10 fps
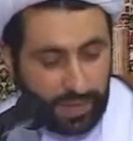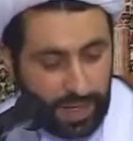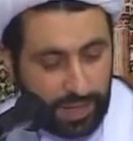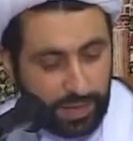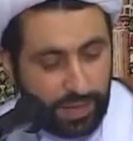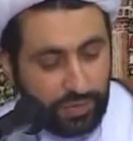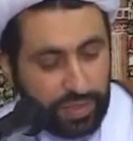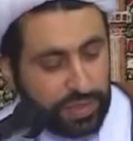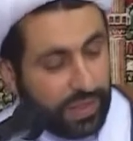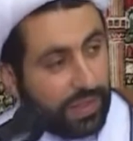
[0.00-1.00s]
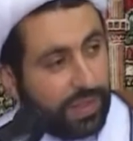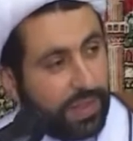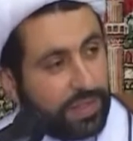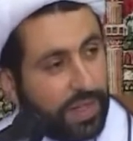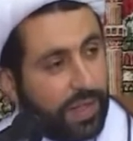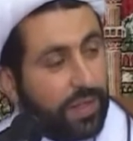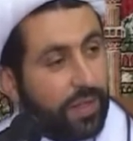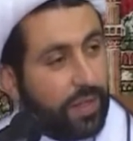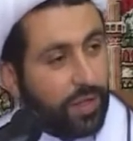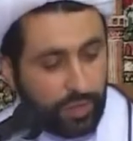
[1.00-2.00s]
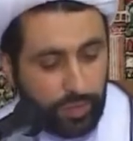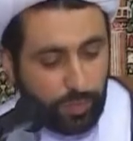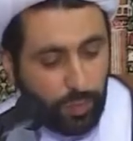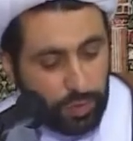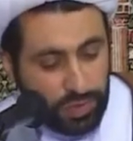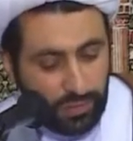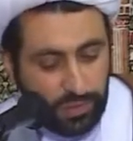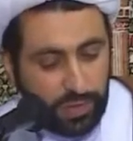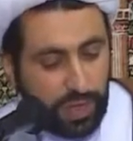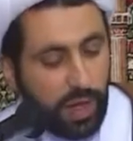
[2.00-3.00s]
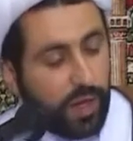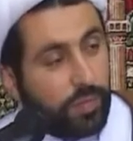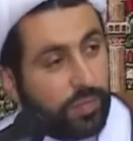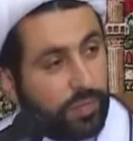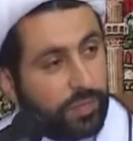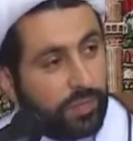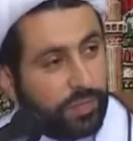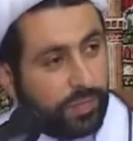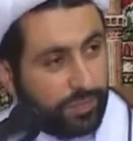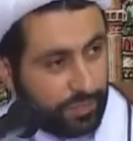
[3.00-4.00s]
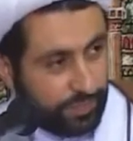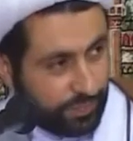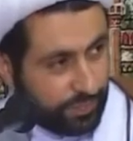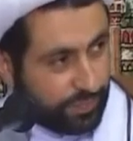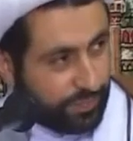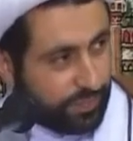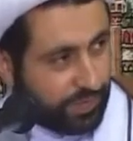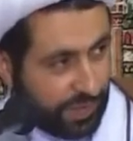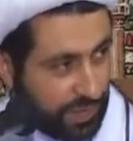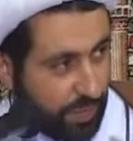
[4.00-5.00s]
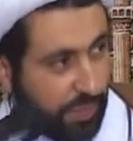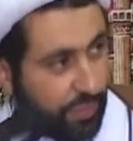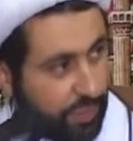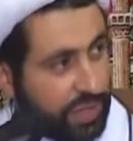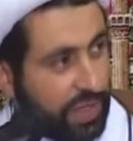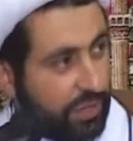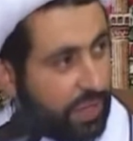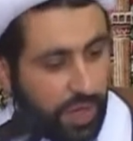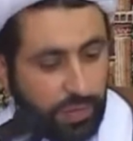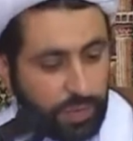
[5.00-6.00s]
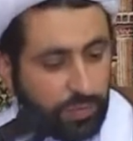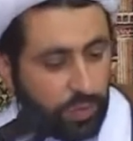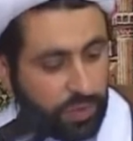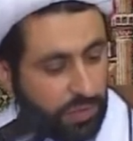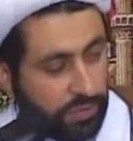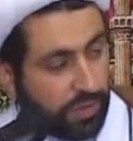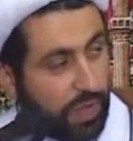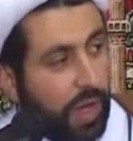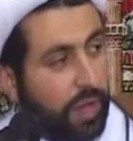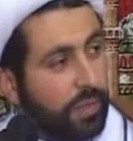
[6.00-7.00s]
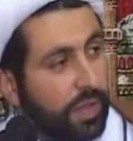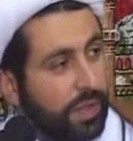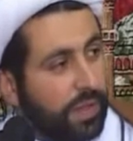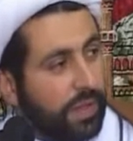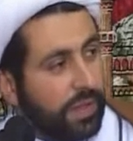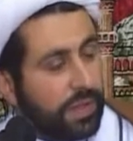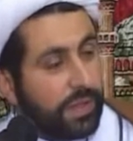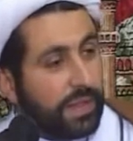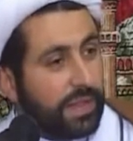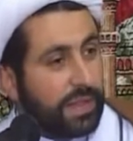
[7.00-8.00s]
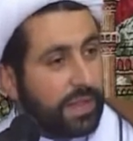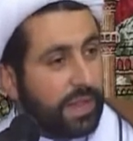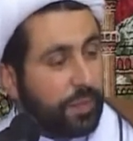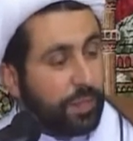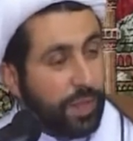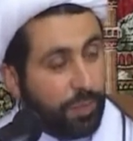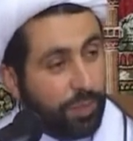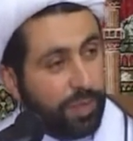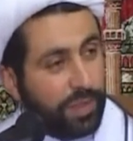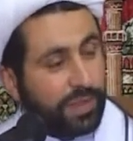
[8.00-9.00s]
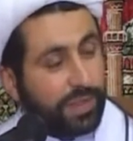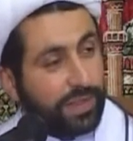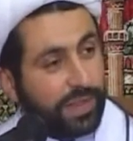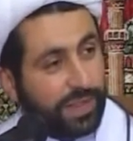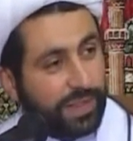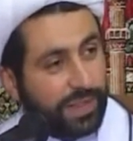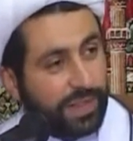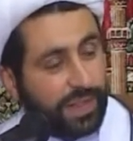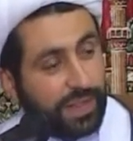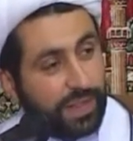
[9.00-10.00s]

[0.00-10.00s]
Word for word: And interestingly, they say, most of the time, this is before the Savior comes, most of the time, the people in